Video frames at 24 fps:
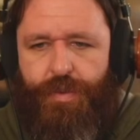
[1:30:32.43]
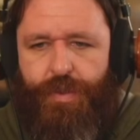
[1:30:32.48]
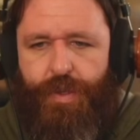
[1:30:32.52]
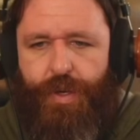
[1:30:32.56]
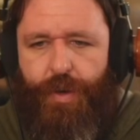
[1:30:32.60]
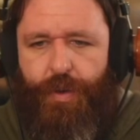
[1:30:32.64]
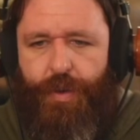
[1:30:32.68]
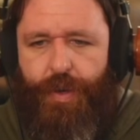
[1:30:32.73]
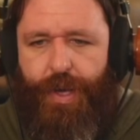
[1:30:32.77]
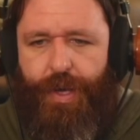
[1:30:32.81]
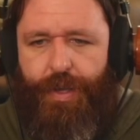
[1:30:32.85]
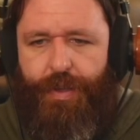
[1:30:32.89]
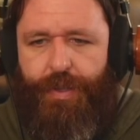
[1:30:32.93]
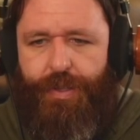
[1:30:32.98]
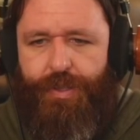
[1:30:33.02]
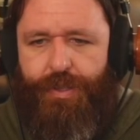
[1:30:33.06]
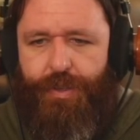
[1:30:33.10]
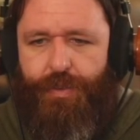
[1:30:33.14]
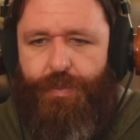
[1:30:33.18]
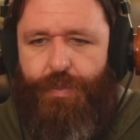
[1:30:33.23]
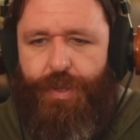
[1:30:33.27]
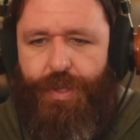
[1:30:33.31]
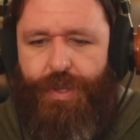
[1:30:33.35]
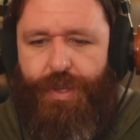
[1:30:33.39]
Okay,
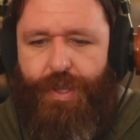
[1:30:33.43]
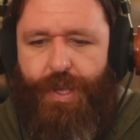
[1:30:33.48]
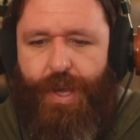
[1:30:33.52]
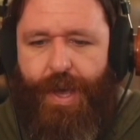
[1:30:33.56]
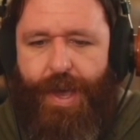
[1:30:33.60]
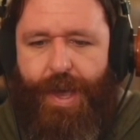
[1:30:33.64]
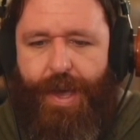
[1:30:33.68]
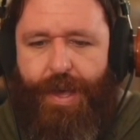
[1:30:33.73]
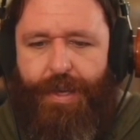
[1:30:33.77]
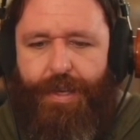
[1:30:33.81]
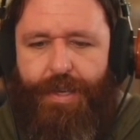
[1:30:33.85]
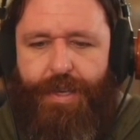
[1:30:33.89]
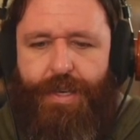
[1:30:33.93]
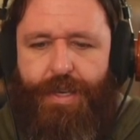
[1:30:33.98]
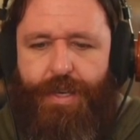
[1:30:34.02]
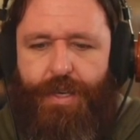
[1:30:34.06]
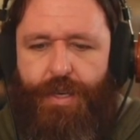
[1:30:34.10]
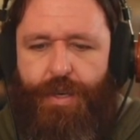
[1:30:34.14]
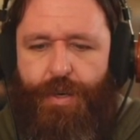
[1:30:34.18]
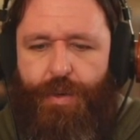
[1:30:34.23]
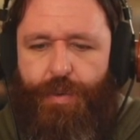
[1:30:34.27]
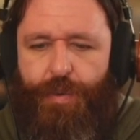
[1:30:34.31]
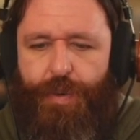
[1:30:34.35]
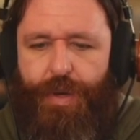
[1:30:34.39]
listen with that
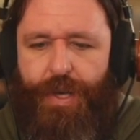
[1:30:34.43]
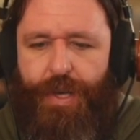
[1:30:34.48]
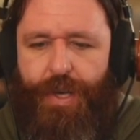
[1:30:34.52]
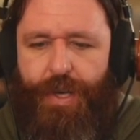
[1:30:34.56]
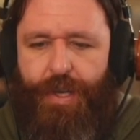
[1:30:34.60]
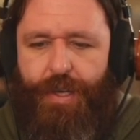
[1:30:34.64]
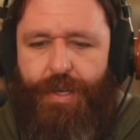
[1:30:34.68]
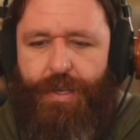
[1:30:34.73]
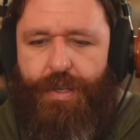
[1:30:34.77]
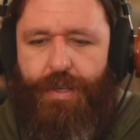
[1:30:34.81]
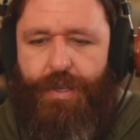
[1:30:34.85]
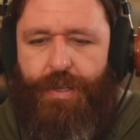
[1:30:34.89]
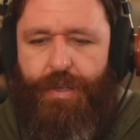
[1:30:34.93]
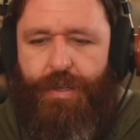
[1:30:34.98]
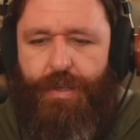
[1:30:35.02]
EQ in.